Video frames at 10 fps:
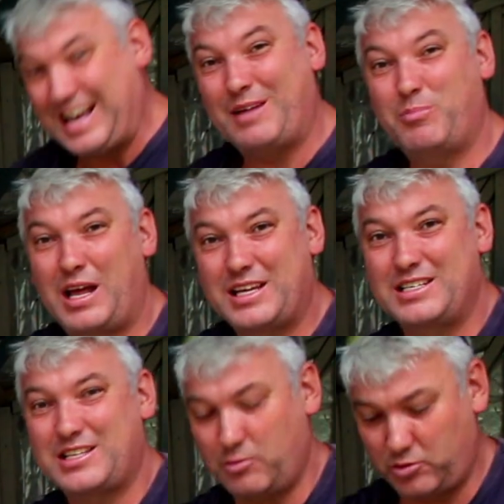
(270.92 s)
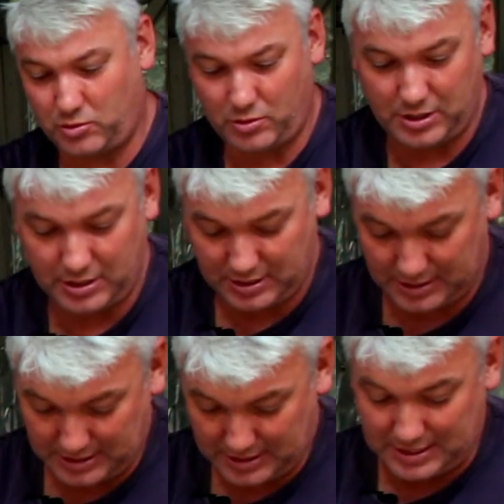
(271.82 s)
unplug your skill saw
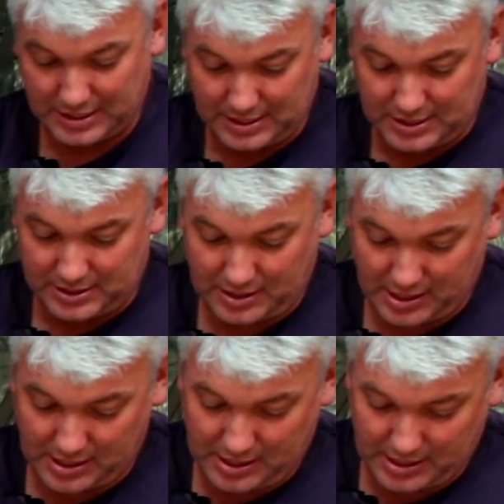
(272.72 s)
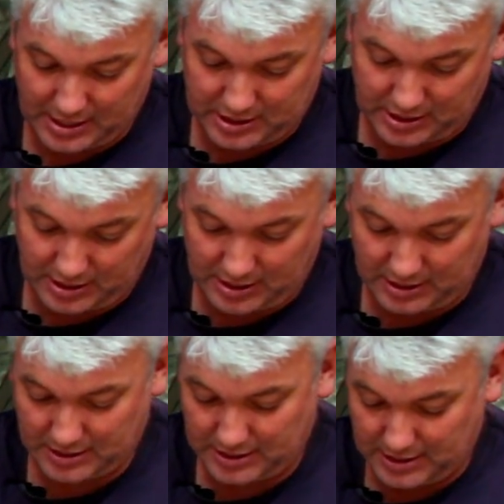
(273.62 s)
so that you don't actually
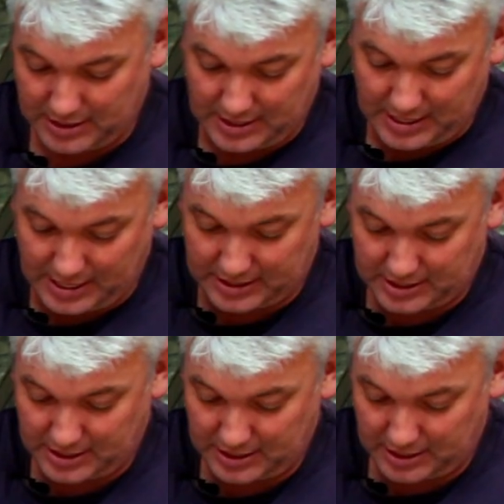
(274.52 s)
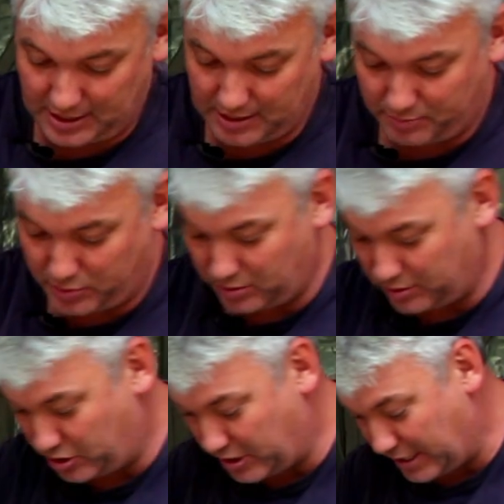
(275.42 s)
accidentally pull
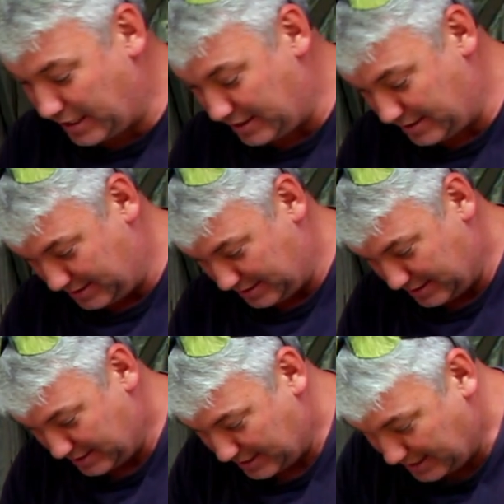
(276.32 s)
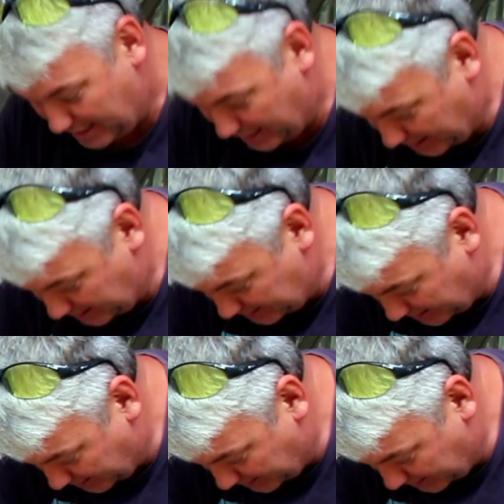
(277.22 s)
the trigger and